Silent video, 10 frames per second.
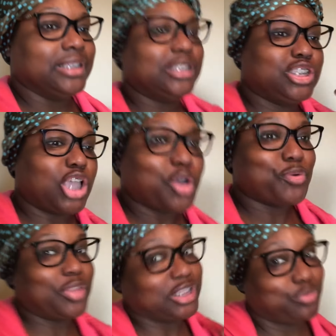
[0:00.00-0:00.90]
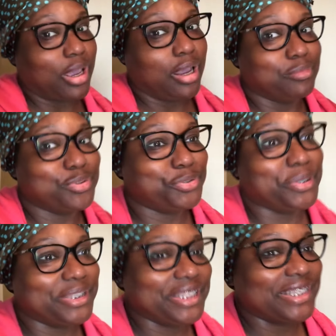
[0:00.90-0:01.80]
So that's why I'm
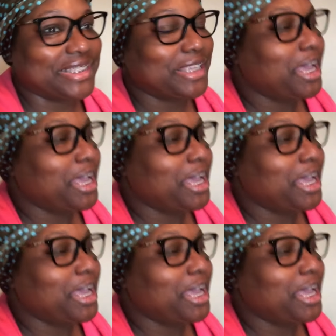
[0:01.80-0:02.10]
doing this.